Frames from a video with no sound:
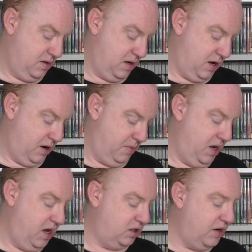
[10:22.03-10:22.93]
And
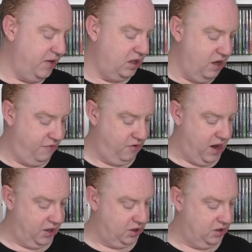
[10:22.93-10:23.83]
yeah, it's something different
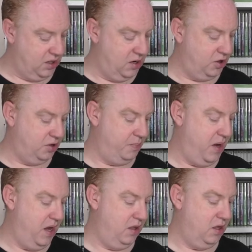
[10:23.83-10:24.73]
actually. Instead of just
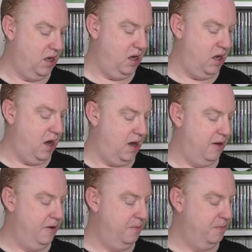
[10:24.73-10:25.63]
being the
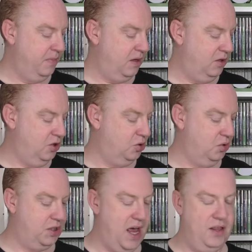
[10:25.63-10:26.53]
sort
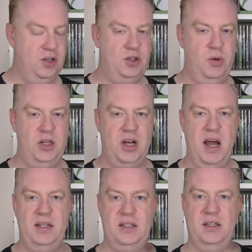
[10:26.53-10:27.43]
of standard Switch
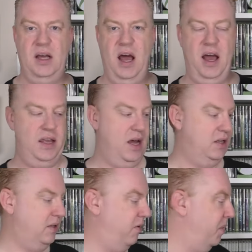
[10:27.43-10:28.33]
case,
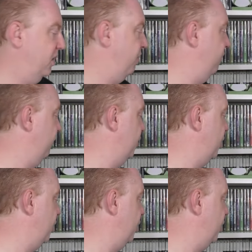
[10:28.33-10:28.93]
yeah, something a bit different for the